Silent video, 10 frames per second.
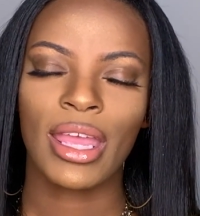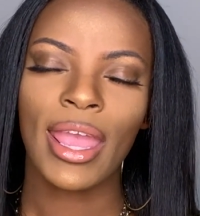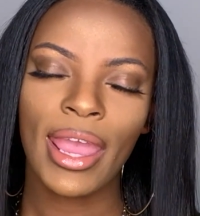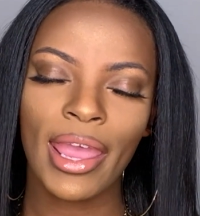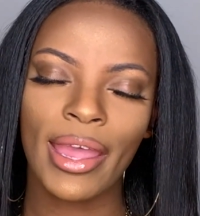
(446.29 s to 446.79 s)

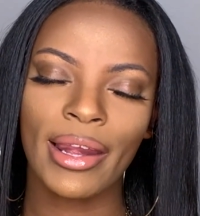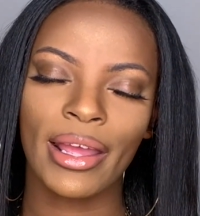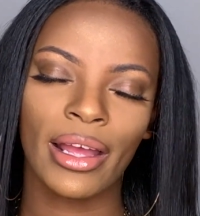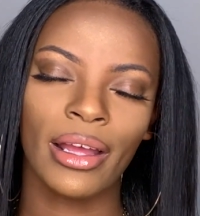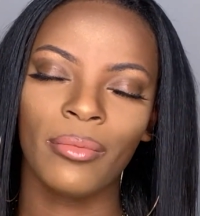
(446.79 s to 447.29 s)
and
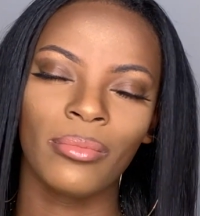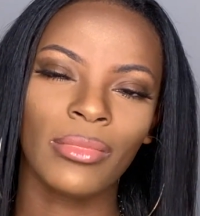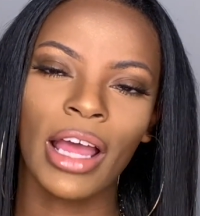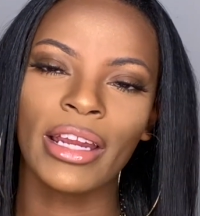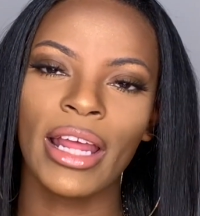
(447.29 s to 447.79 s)

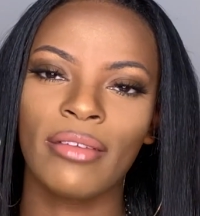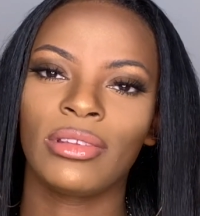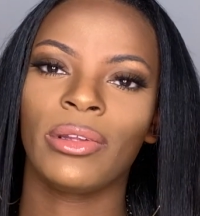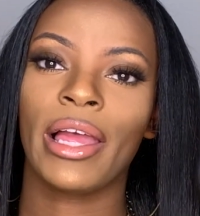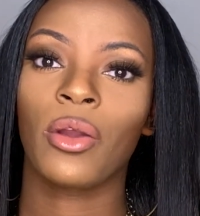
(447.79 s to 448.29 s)
I didn't have to
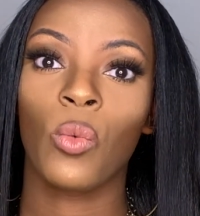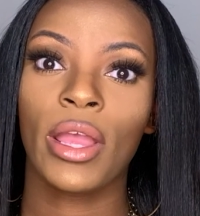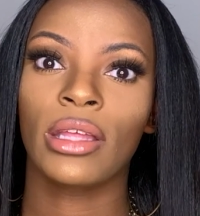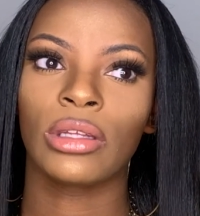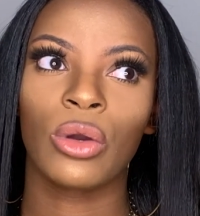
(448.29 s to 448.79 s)
like wait
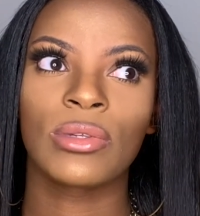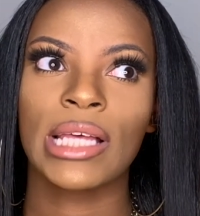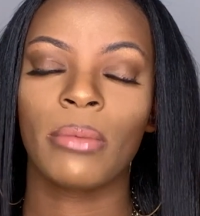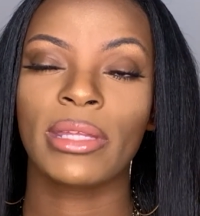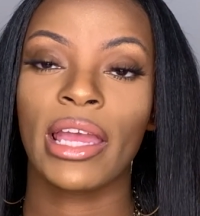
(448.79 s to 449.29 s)
a long
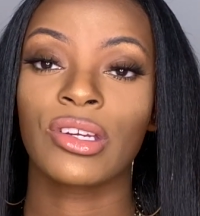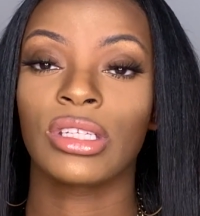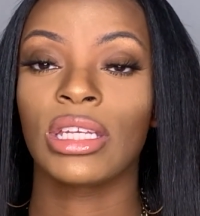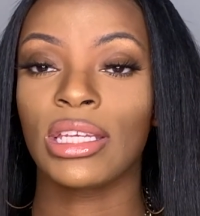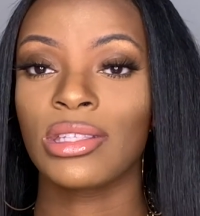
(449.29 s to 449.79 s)
time to
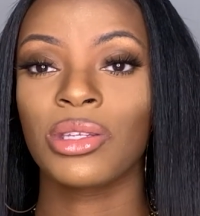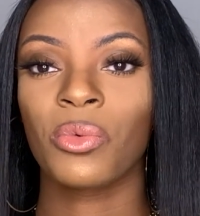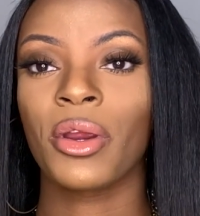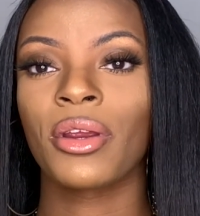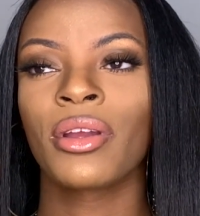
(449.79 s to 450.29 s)
actually get to
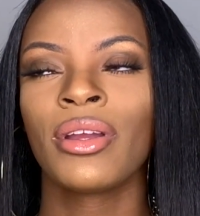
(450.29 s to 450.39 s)
work.